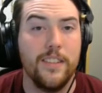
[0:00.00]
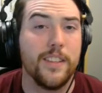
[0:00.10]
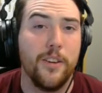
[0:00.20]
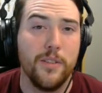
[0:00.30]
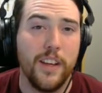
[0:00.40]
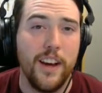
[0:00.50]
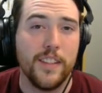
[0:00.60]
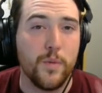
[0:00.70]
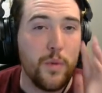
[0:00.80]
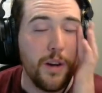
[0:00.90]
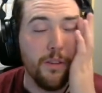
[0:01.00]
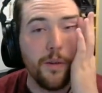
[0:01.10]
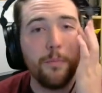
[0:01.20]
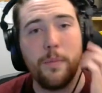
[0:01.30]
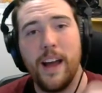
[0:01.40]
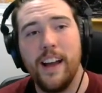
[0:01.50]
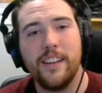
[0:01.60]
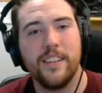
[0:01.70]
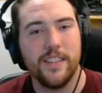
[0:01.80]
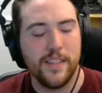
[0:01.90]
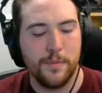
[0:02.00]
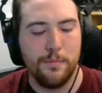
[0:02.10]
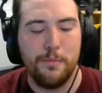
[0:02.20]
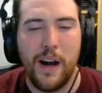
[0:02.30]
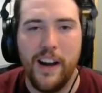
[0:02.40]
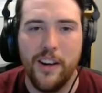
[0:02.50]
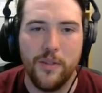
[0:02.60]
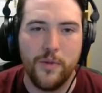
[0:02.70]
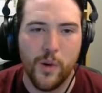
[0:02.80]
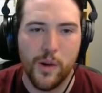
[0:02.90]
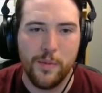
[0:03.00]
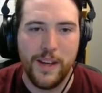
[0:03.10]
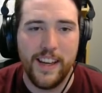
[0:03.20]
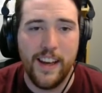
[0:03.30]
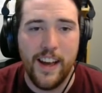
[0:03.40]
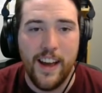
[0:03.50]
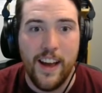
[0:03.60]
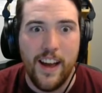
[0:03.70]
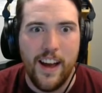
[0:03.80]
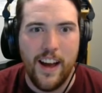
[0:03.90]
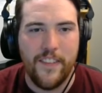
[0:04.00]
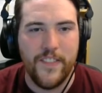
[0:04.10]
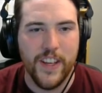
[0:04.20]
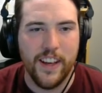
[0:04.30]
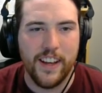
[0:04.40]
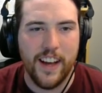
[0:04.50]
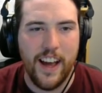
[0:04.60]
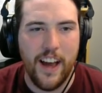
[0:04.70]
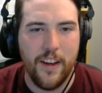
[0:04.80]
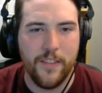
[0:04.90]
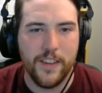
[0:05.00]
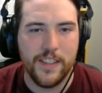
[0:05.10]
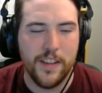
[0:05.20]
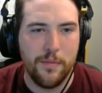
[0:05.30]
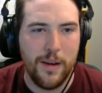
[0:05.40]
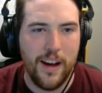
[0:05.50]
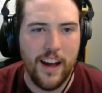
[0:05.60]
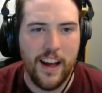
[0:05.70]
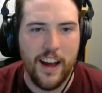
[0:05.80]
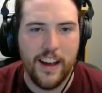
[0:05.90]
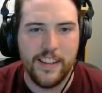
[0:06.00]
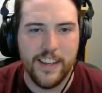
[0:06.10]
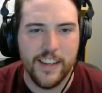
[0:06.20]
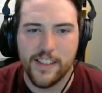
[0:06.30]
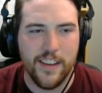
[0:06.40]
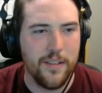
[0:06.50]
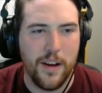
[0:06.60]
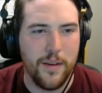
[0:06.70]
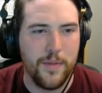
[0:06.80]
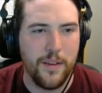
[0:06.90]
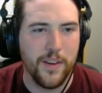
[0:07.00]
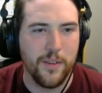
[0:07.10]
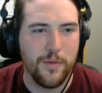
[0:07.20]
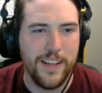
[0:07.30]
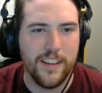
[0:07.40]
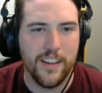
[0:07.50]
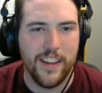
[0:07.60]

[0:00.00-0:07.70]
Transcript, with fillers: How's it going, guys? Welcome back to Smile For Me. I feel like I have some ideas. I'm not even gonna read the